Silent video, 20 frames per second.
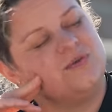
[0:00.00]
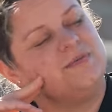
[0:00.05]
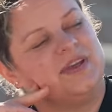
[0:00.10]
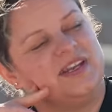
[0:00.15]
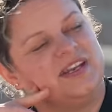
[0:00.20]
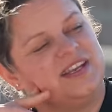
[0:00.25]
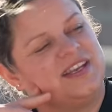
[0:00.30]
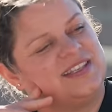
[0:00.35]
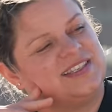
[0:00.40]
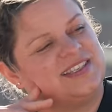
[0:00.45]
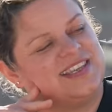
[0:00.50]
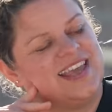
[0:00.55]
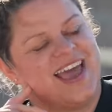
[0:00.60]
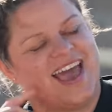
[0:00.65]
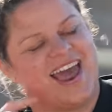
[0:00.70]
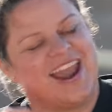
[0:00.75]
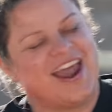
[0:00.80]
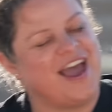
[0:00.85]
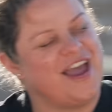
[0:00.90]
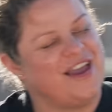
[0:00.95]
minutes,
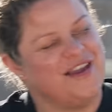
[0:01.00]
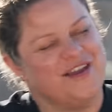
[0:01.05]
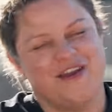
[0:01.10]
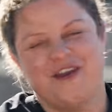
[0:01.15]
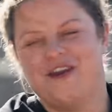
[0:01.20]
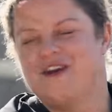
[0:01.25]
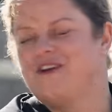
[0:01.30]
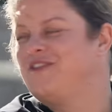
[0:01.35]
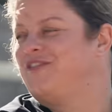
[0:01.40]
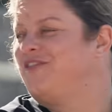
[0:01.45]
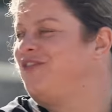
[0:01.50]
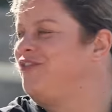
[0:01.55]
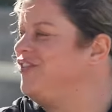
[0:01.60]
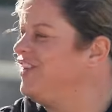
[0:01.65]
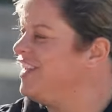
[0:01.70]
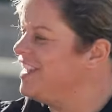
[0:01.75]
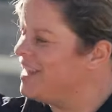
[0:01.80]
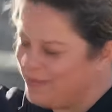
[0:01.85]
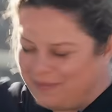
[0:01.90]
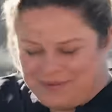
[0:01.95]
and I
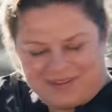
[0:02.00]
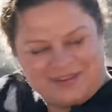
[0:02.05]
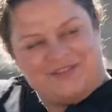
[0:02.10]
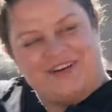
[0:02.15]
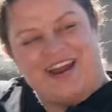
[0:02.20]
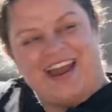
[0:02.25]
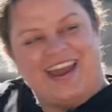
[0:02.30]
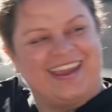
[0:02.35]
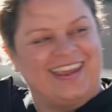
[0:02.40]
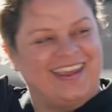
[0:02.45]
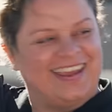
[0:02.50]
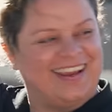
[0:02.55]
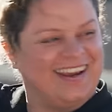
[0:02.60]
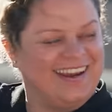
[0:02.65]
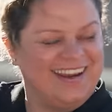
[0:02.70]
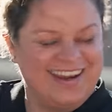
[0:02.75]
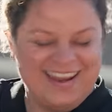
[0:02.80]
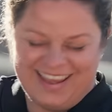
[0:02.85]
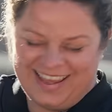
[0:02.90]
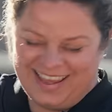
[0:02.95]
flipped the racket
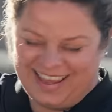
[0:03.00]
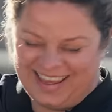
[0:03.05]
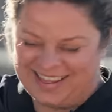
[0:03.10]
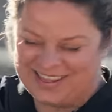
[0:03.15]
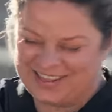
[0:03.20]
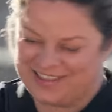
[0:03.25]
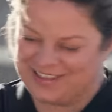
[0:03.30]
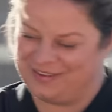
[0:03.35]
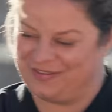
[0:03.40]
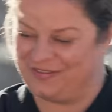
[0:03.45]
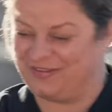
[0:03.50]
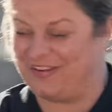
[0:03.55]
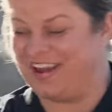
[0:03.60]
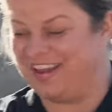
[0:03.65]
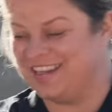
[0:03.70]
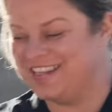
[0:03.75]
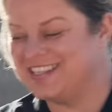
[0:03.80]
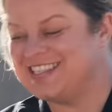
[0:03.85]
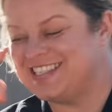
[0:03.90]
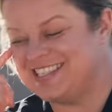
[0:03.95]
into the
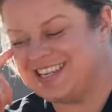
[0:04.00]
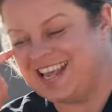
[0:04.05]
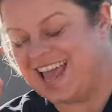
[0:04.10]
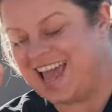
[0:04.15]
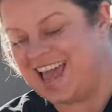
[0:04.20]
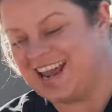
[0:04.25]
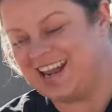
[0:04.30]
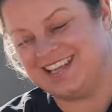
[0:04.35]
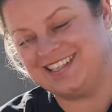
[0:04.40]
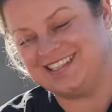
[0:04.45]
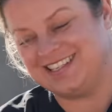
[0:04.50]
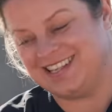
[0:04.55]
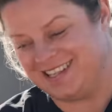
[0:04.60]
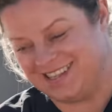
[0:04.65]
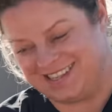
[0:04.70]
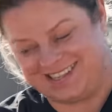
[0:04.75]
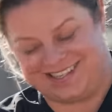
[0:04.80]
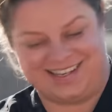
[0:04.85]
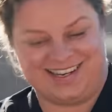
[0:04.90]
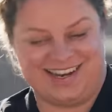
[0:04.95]
fence, and I said,
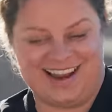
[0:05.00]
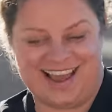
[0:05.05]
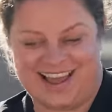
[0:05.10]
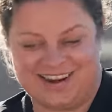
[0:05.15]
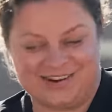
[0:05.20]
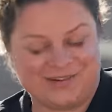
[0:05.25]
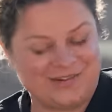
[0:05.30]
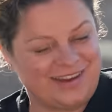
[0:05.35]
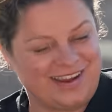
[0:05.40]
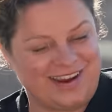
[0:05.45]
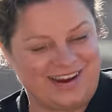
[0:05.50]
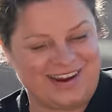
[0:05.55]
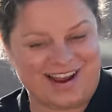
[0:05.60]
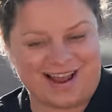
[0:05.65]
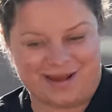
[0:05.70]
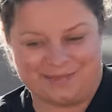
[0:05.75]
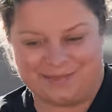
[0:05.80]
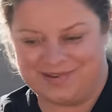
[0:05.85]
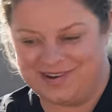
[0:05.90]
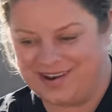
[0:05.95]
listen, I don't care.
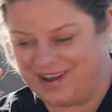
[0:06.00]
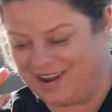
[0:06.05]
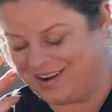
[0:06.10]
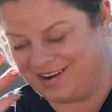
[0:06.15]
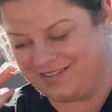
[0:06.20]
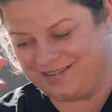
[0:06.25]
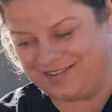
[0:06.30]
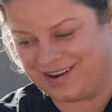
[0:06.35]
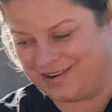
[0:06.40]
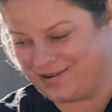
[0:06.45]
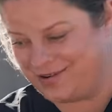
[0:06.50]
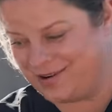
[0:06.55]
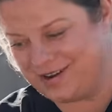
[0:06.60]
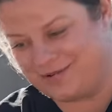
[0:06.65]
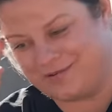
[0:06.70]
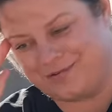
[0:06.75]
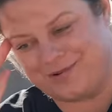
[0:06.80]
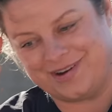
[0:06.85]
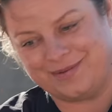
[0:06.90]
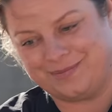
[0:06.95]
I'm not even, don't
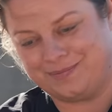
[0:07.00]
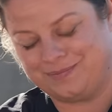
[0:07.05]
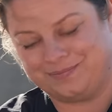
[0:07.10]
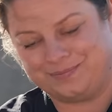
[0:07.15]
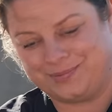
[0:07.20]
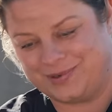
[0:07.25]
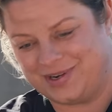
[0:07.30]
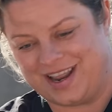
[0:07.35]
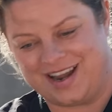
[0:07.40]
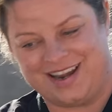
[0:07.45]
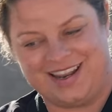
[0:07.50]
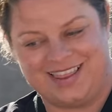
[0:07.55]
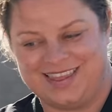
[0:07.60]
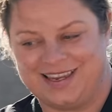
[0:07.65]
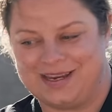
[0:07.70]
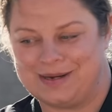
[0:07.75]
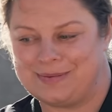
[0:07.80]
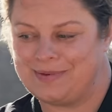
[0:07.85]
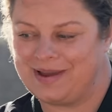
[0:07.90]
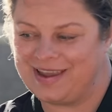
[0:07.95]
even want to put
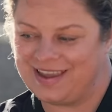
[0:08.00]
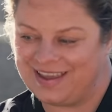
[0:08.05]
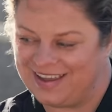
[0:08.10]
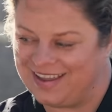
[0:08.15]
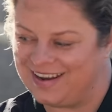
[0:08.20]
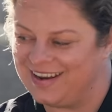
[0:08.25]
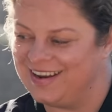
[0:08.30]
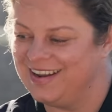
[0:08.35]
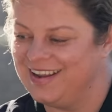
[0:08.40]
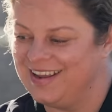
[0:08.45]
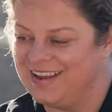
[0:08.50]
anything in my head.